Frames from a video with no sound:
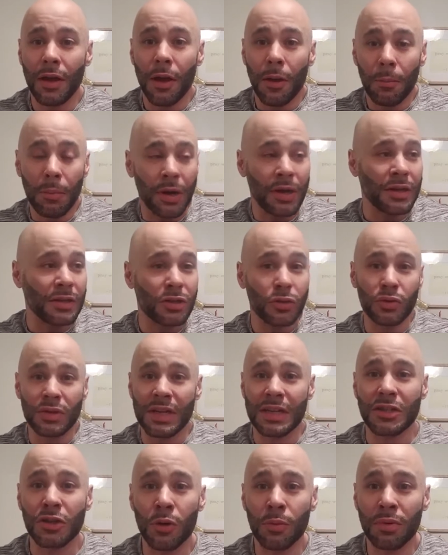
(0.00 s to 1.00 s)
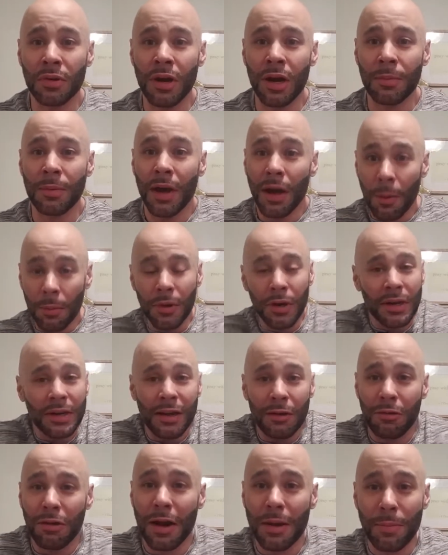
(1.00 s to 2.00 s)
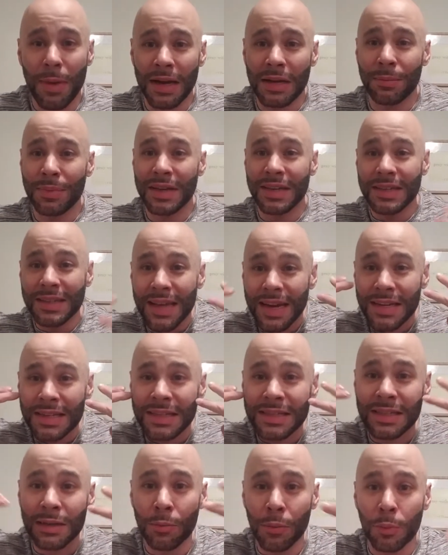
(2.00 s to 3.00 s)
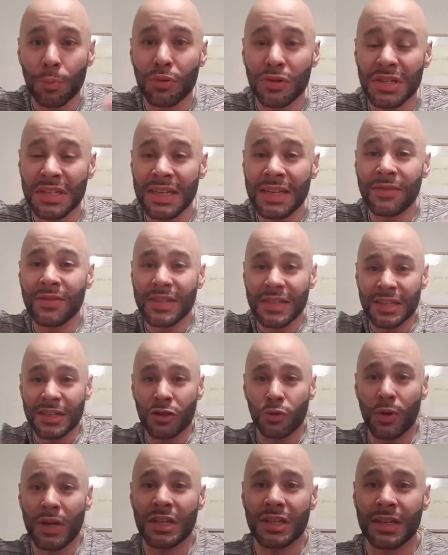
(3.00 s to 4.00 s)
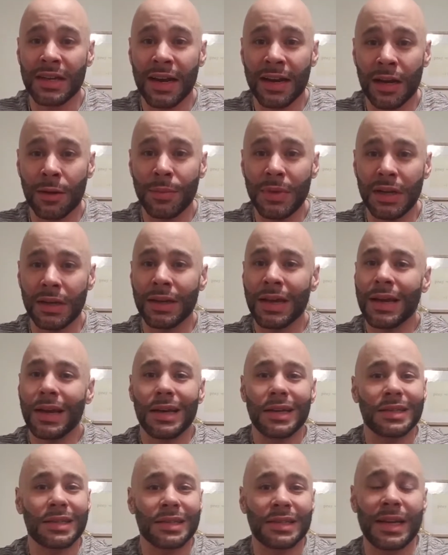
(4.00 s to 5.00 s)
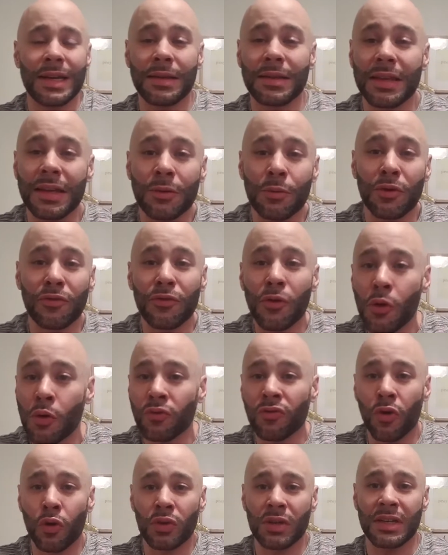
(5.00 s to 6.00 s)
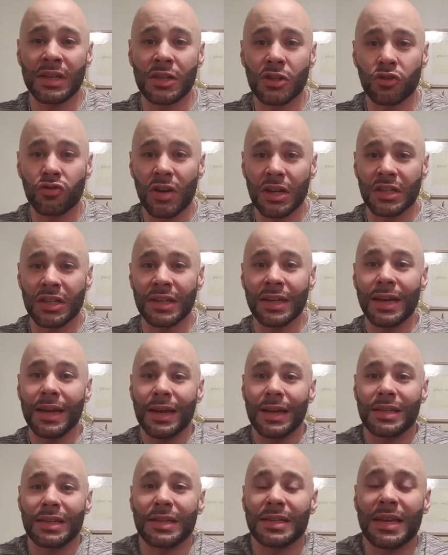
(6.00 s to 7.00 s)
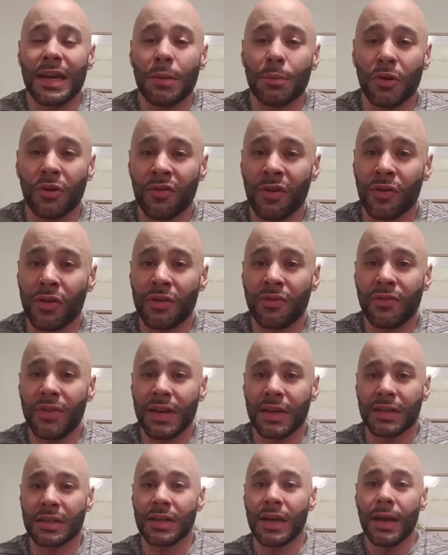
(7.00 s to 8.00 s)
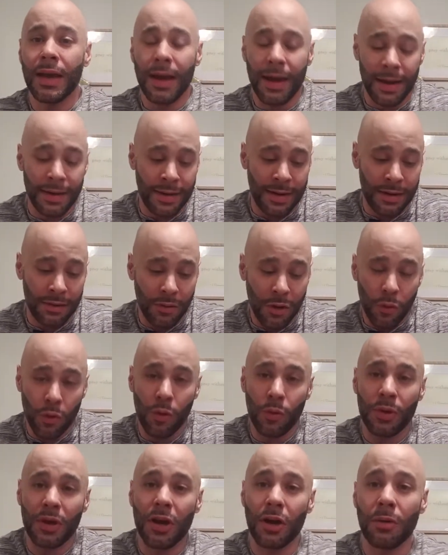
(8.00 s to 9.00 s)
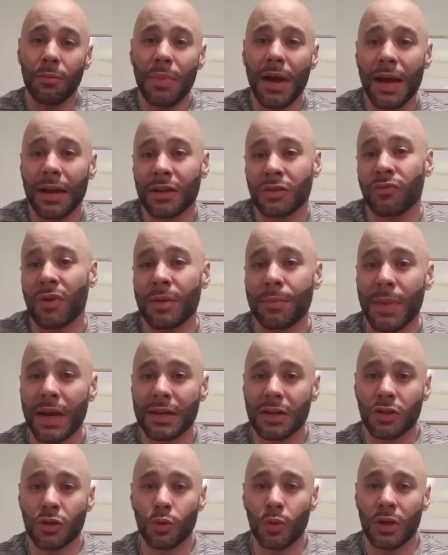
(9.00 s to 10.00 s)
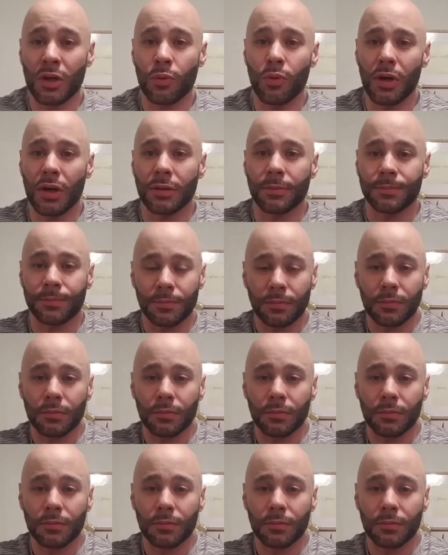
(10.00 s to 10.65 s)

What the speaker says: But as soon as I sober up, I'm going to get right back to being tense because I'm going to perceive the situation that I'm in. It's the same thing with foam rolling and stretching. It's a temporary fix. And then when we come back, it's right back to square one.